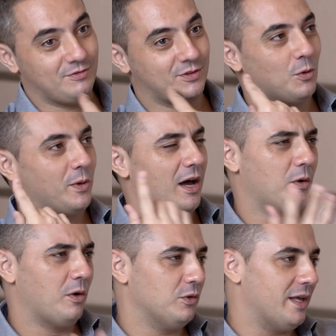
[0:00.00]
So we are
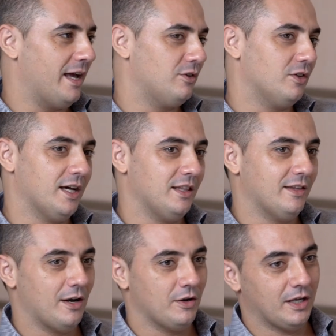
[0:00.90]
around 800,
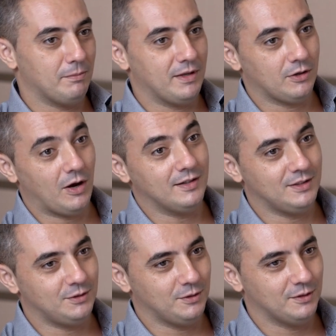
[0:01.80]
900 meter
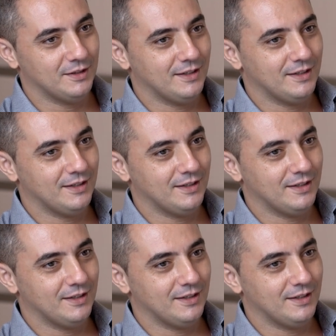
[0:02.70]
altitude,